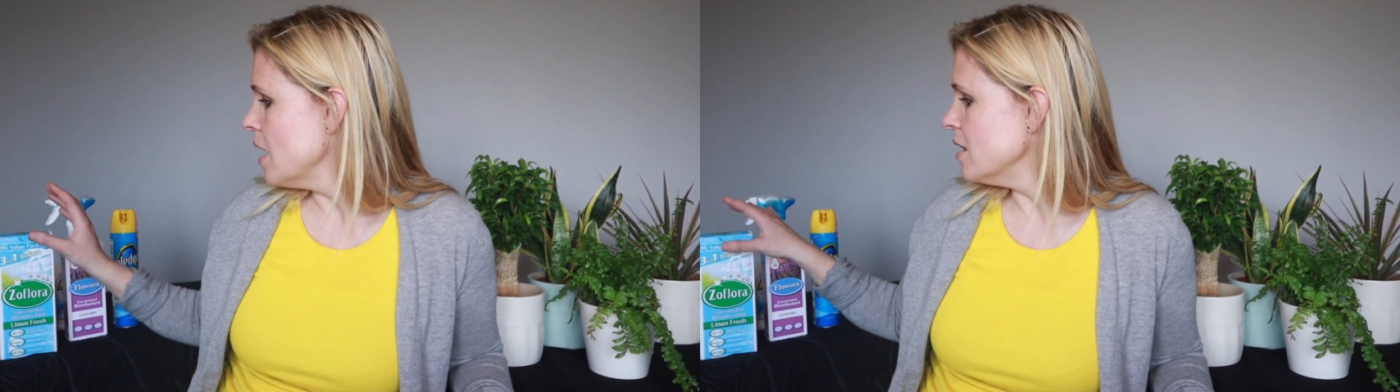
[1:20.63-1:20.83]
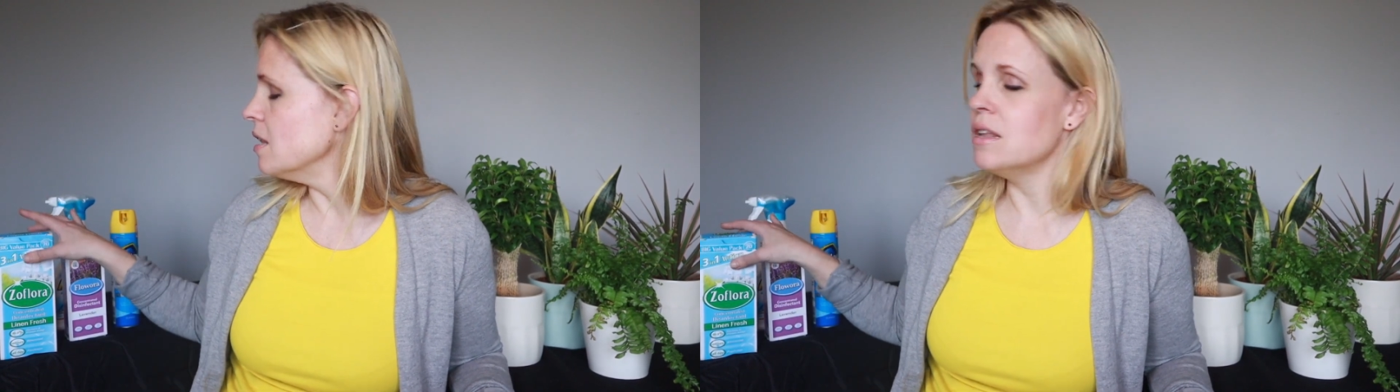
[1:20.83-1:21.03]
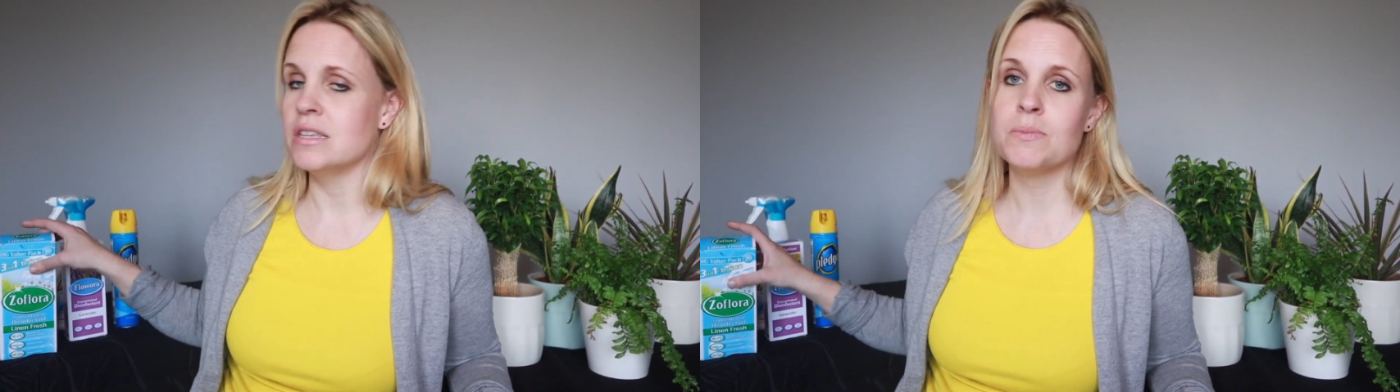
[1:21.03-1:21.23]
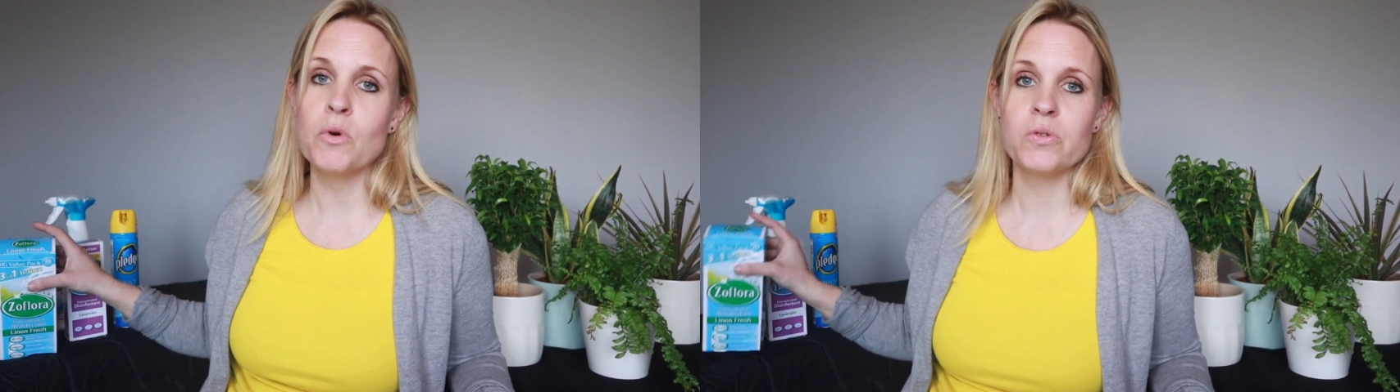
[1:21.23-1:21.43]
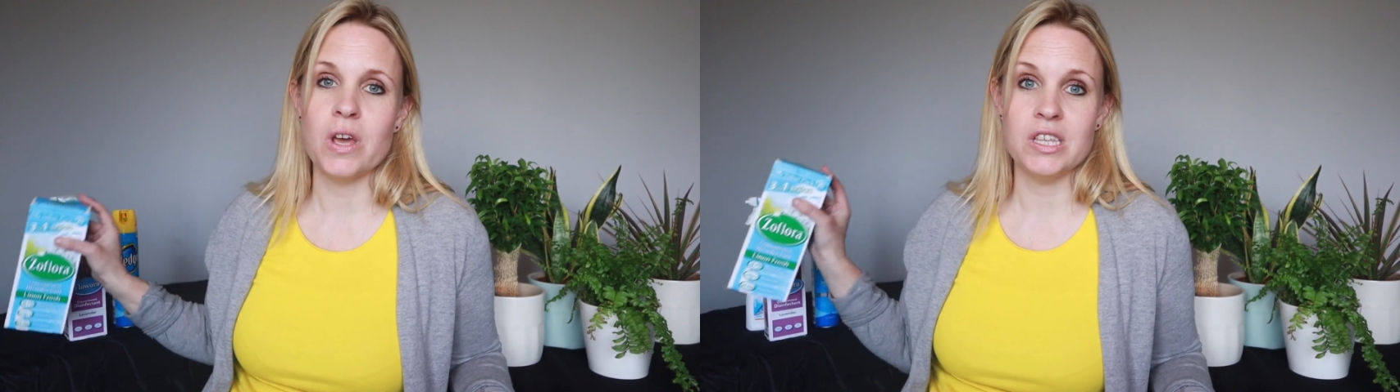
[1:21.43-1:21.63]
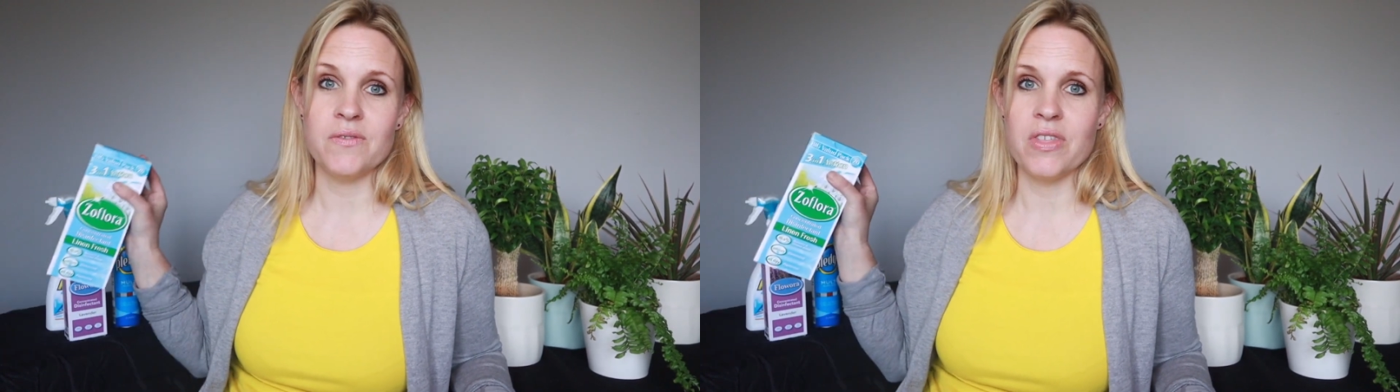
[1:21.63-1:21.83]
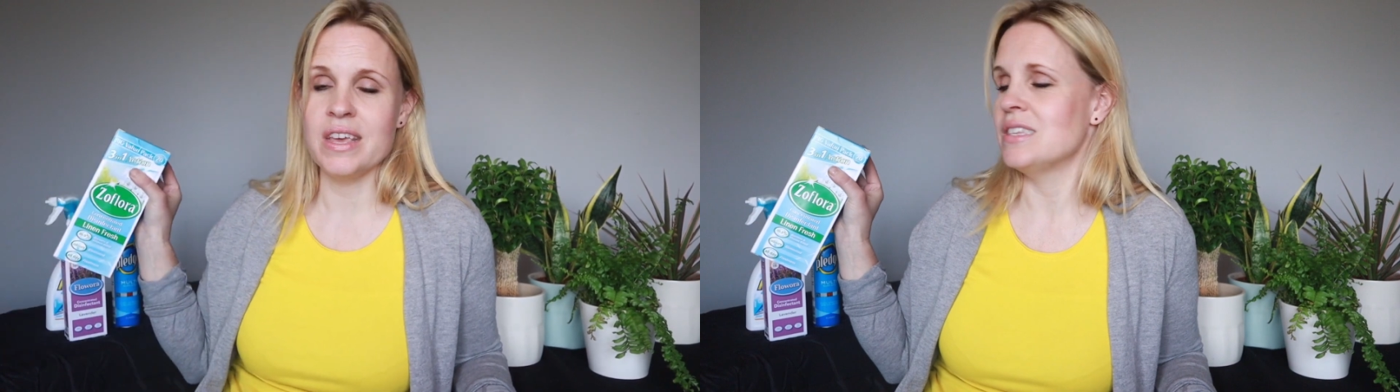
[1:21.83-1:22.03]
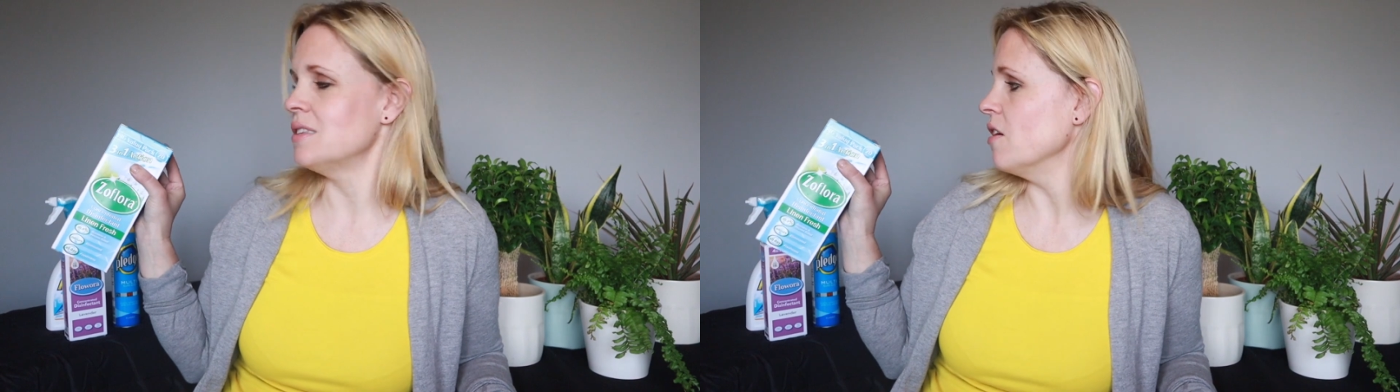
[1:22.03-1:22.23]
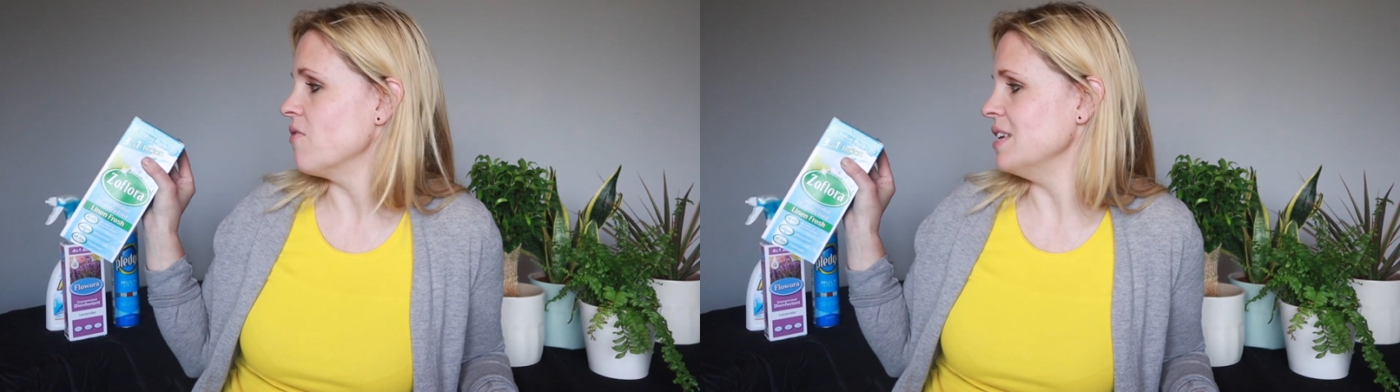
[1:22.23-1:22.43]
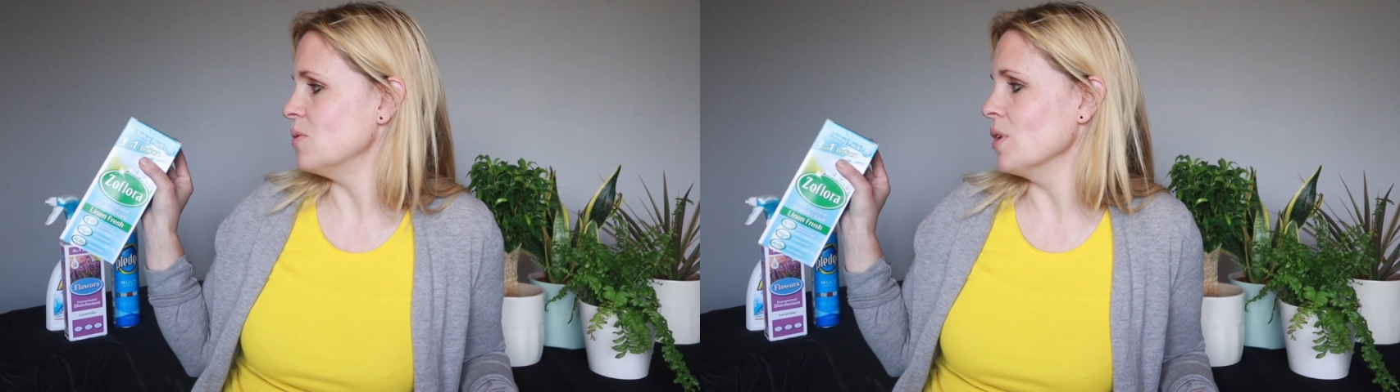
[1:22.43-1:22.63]
a small dose of
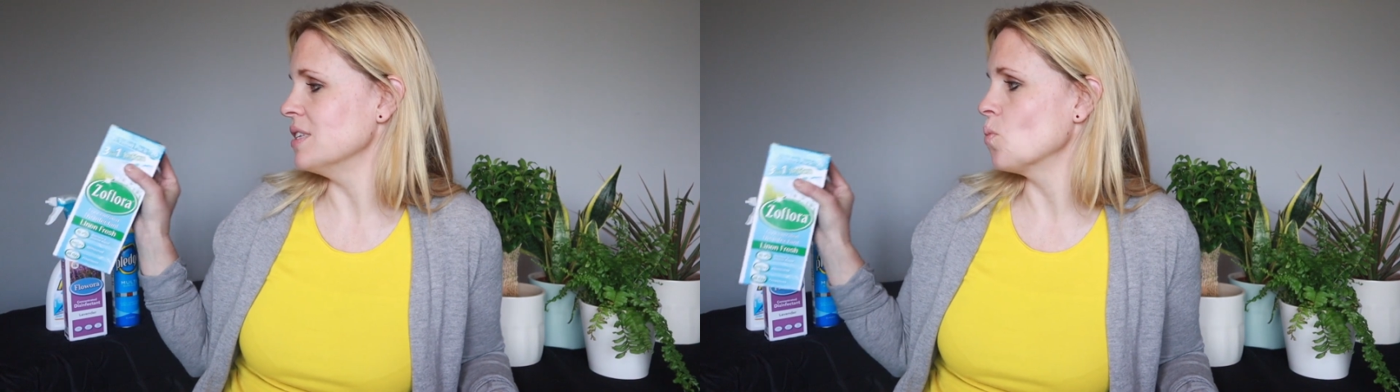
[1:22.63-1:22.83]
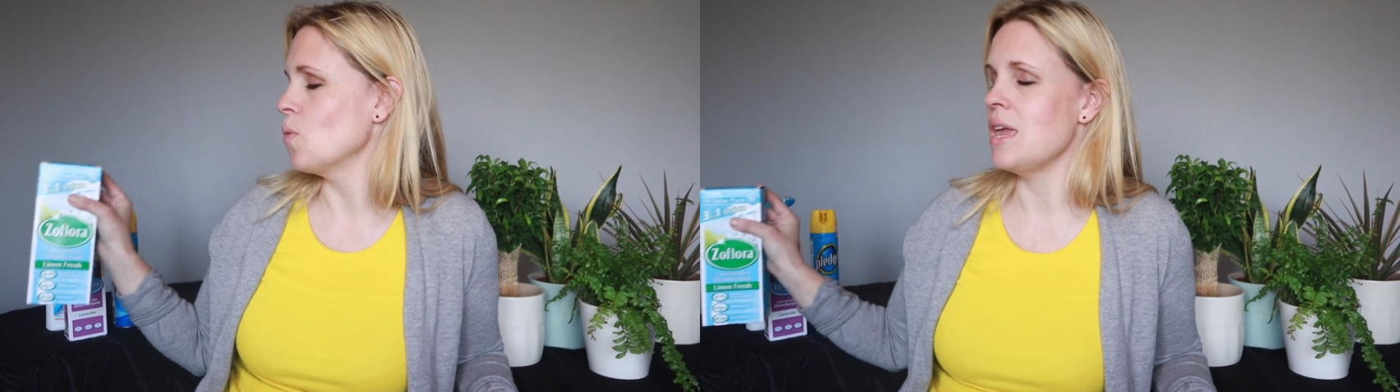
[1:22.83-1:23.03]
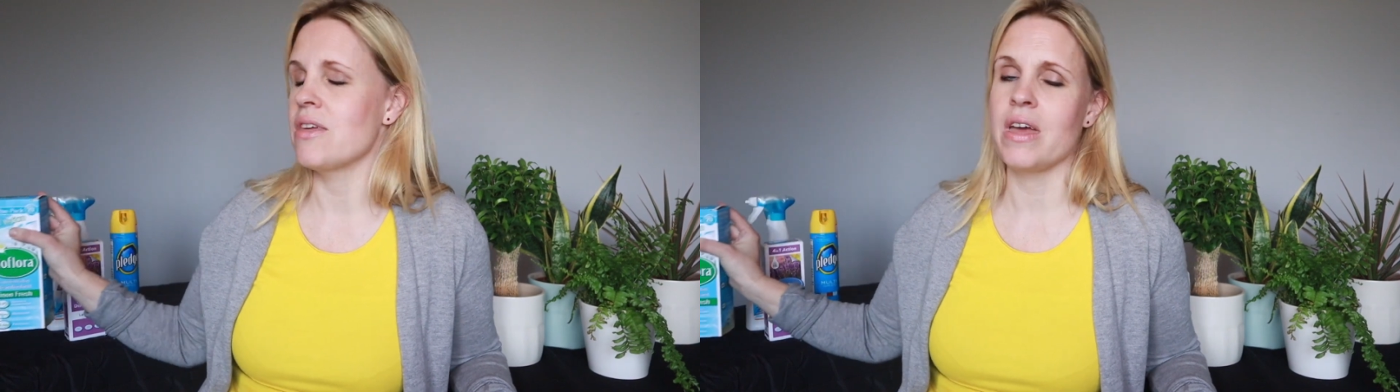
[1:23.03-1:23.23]
this once a week.